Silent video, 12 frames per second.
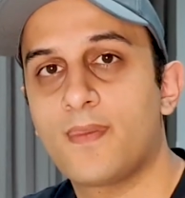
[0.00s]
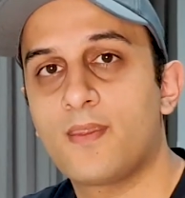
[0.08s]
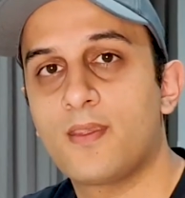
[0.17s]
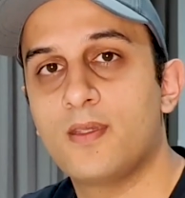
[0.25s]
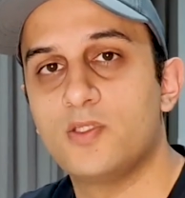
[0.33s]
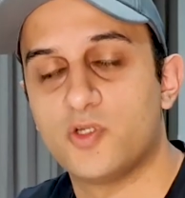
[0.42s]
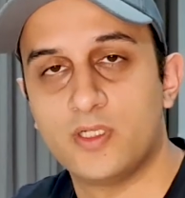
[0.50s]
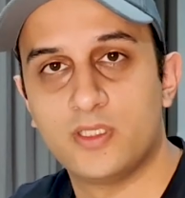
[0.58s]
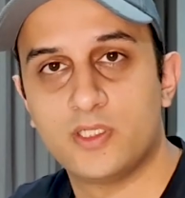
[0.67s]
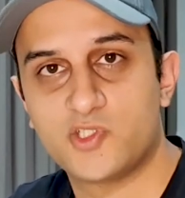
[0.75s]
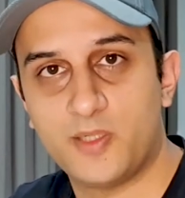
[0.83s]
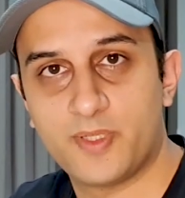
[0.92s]
During the
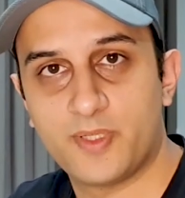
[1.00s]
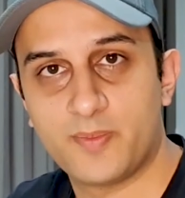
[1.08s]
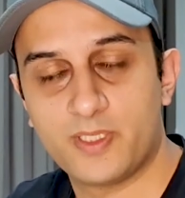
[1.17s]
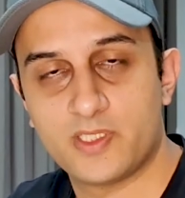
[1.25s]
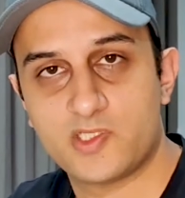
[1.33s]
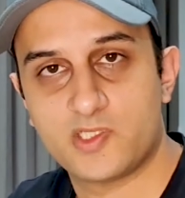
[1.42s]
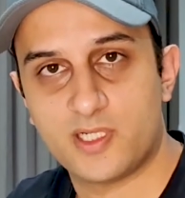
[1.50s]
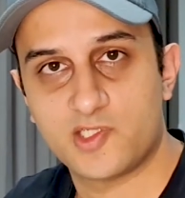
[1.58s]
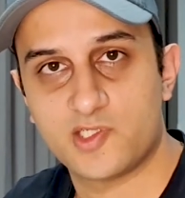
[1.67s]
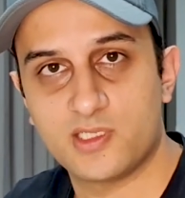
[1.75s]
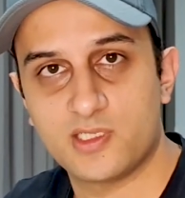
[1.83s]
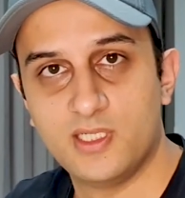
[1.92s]
Trump
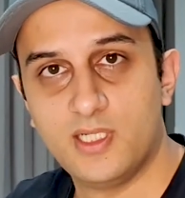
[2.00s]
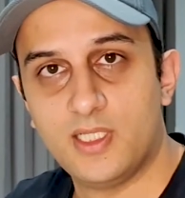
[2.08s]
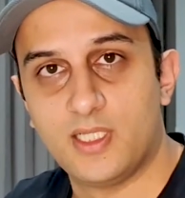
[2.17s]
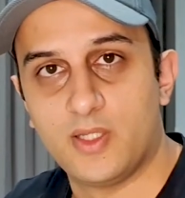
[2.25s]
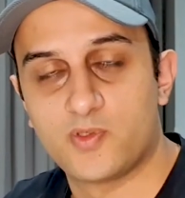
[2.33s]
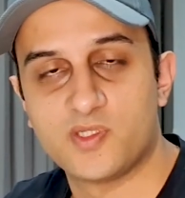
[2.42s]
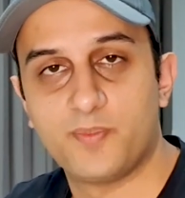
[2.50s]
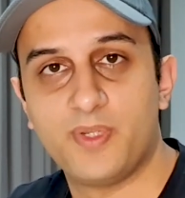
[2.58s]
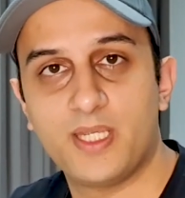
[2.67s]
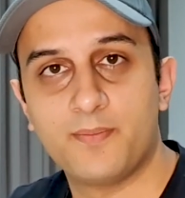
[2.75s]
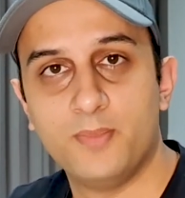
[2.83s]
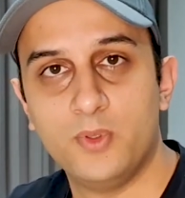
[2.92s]
administration, there was a
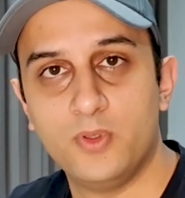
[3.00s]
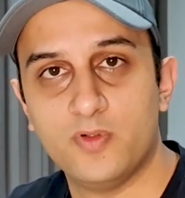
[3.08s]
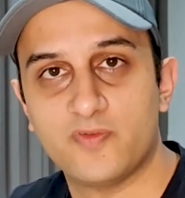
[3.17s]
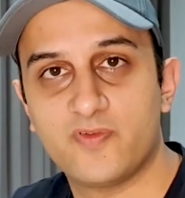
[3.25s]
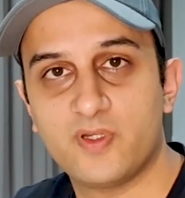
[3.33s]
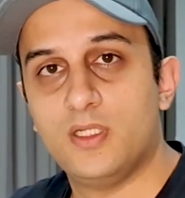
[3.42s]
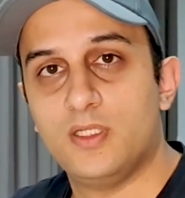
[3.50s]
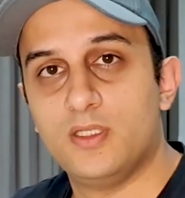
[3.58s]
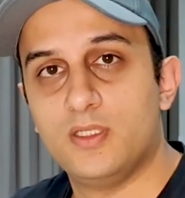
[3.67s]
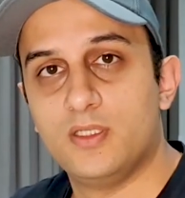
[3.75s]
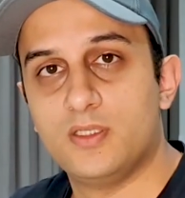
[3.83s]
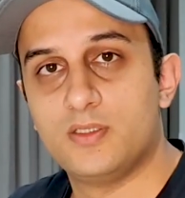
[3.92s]
big move
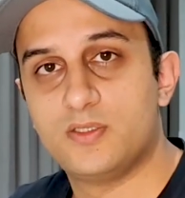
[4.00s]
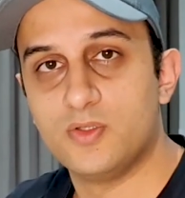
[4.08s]
to